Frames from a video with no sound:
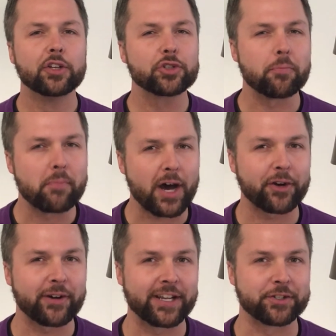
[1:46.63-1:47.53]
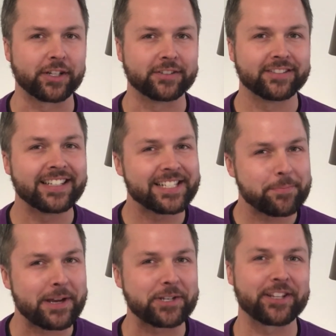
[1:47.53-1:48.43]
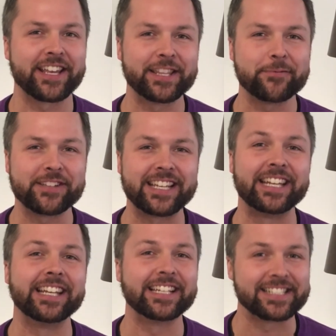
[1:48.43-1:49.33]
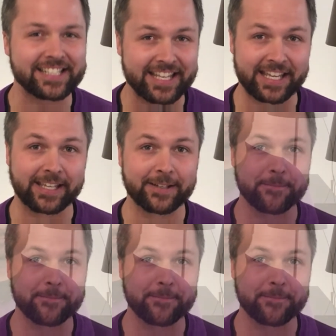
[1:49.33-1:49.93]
So moderation, especially at the beginning, is key.